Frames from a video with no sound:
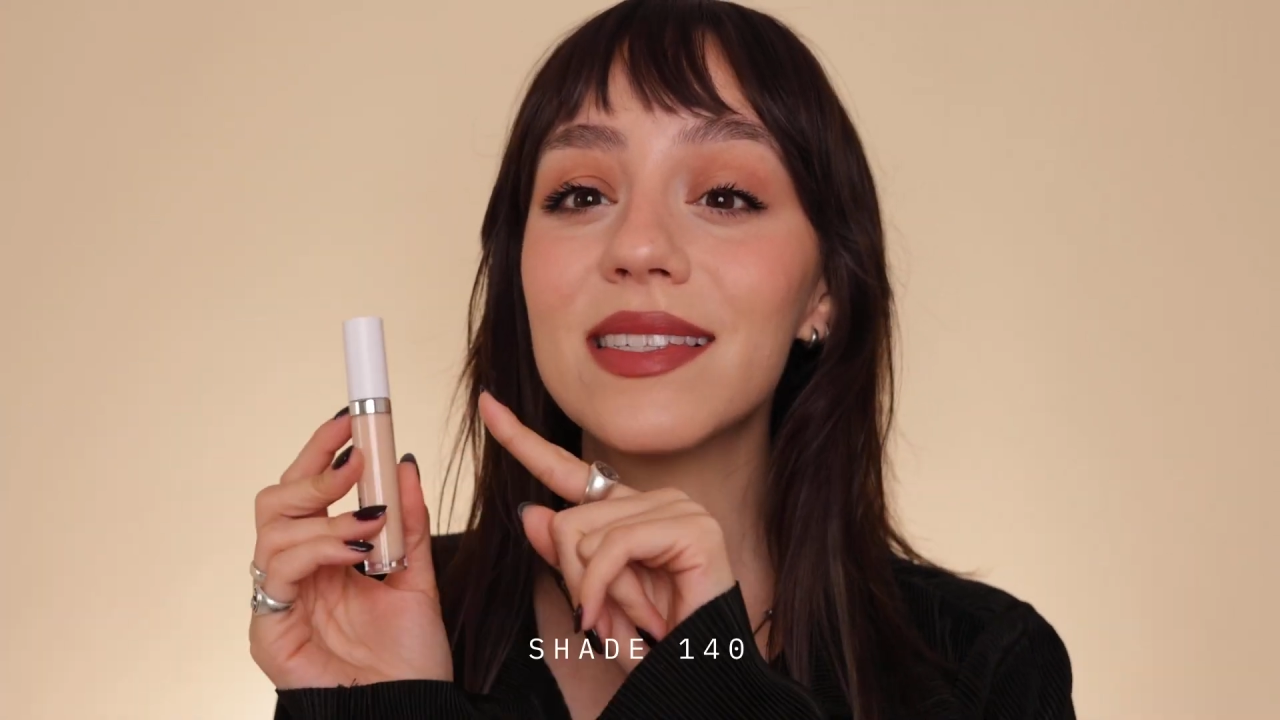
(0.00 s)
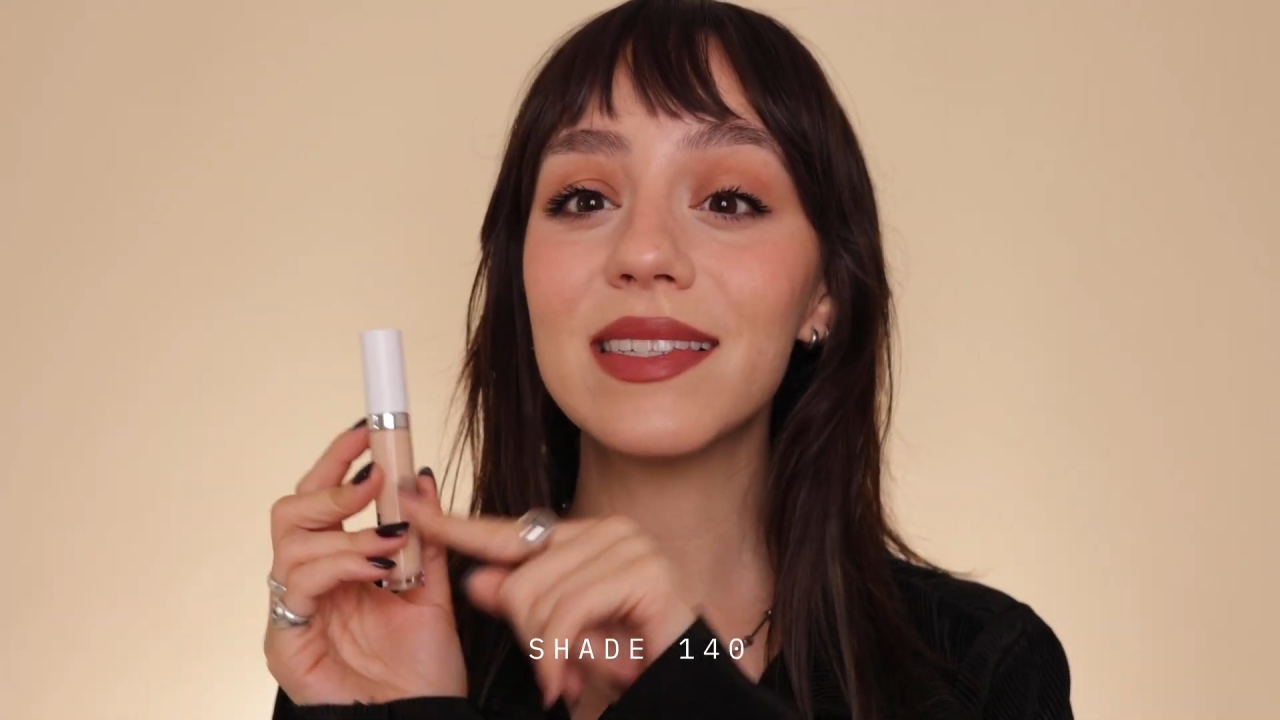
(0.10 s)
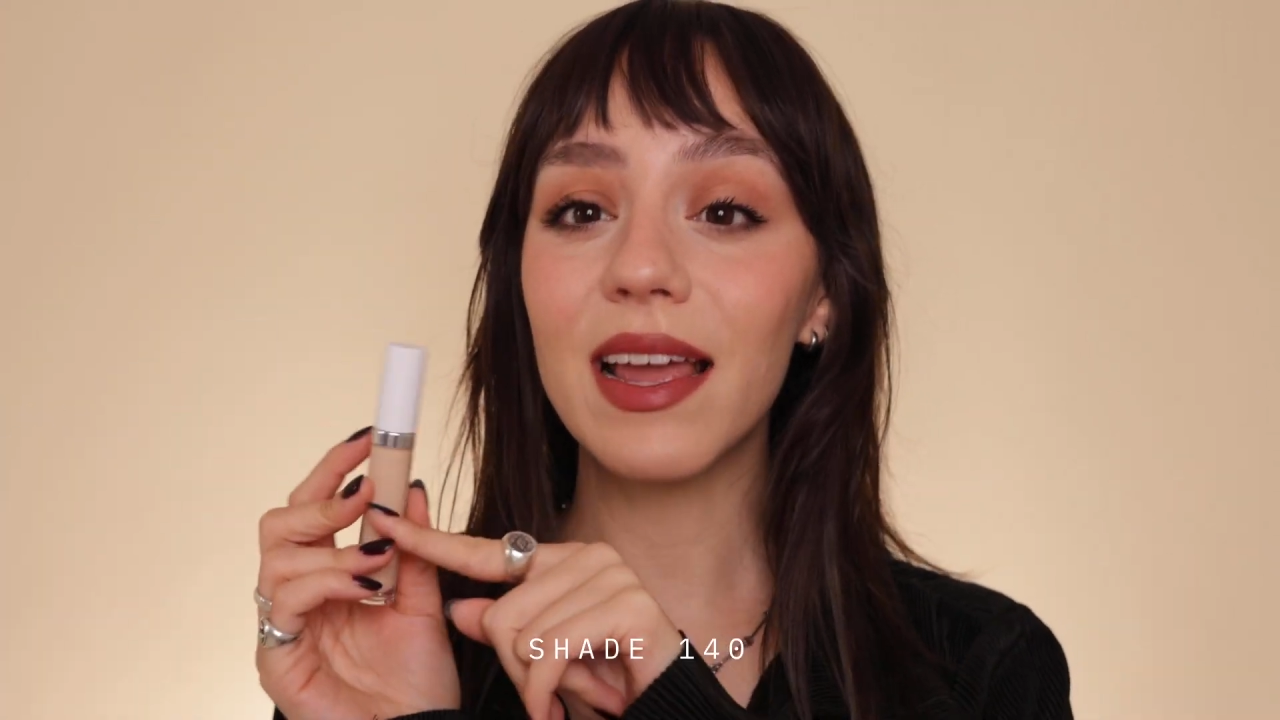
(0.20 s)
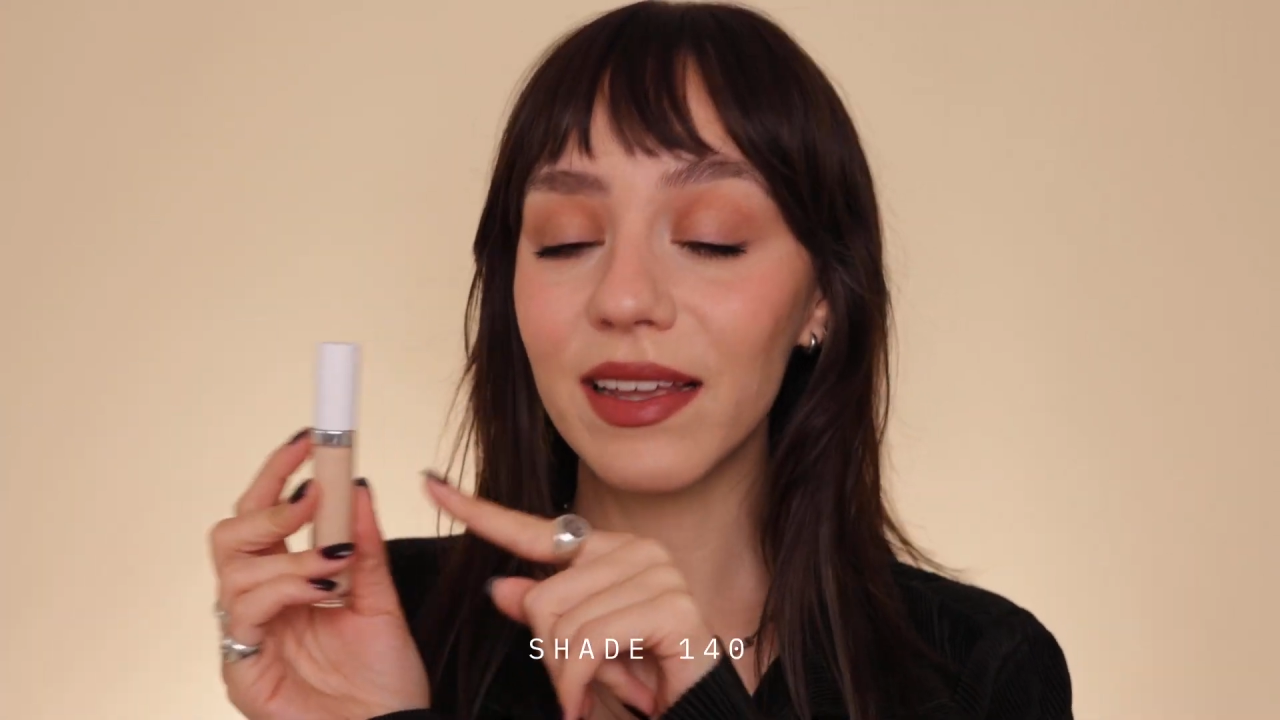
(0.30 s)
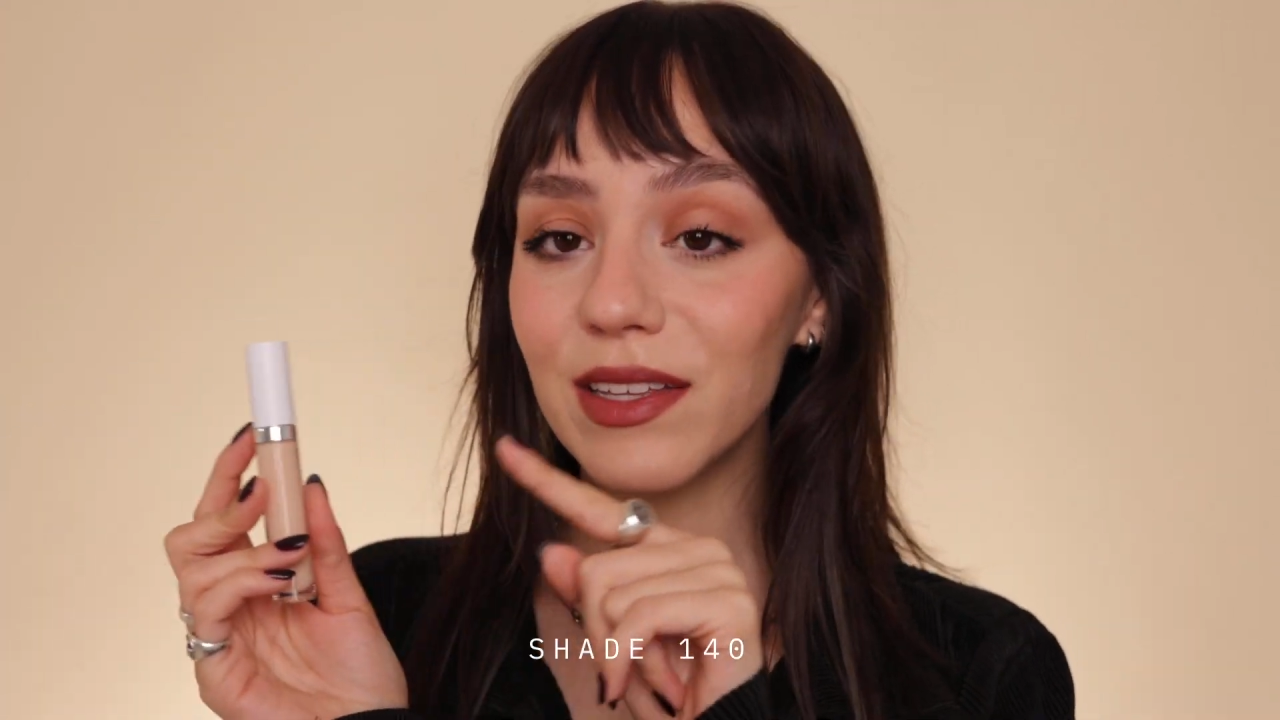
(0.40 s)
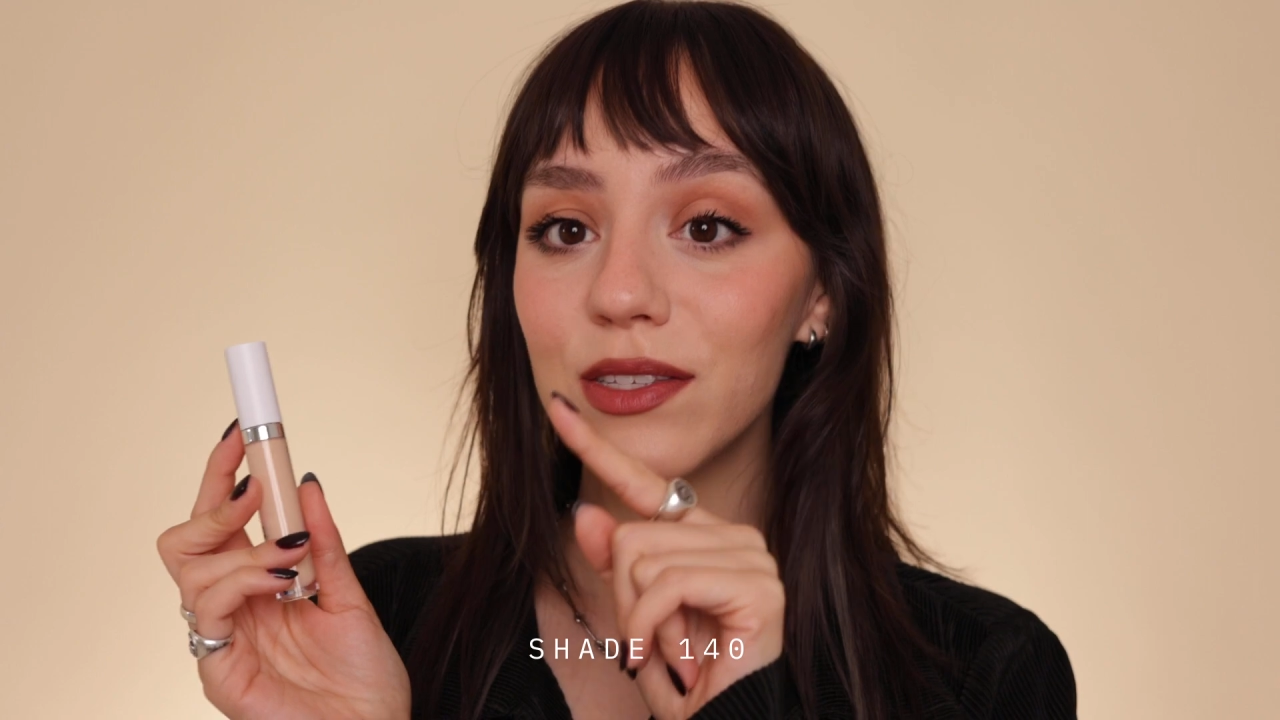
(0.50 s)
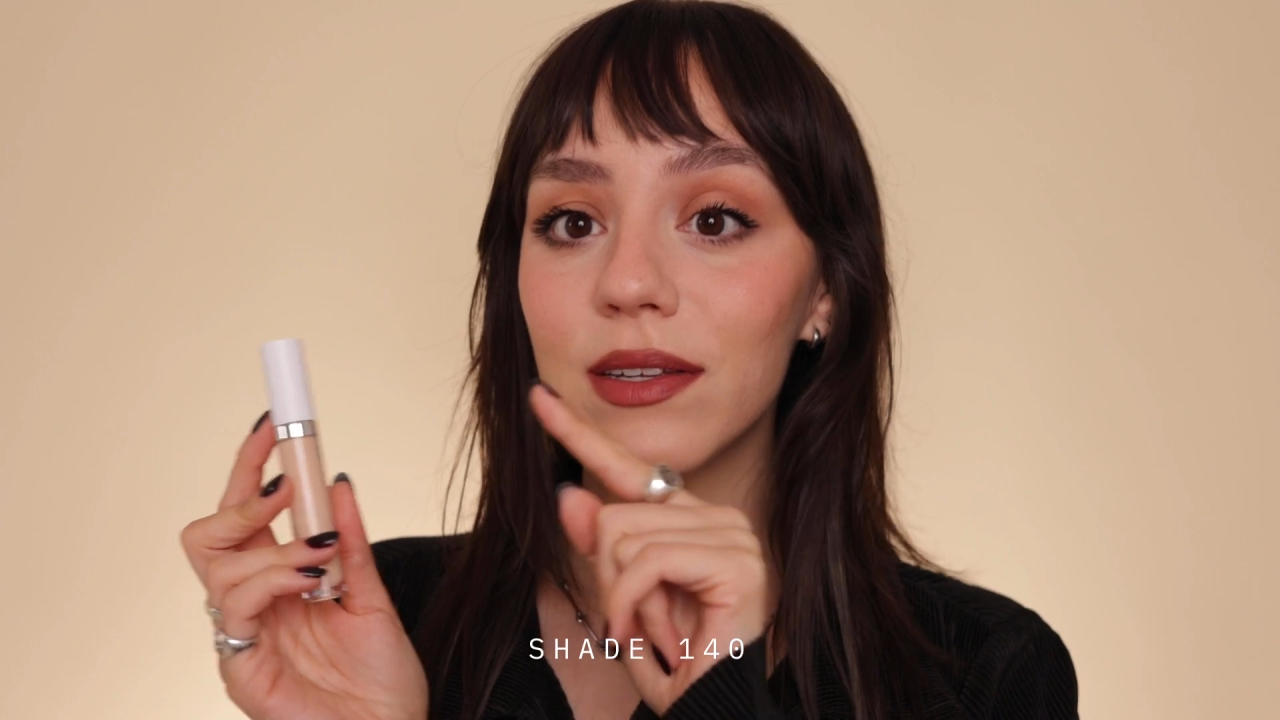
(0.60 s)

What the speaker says: second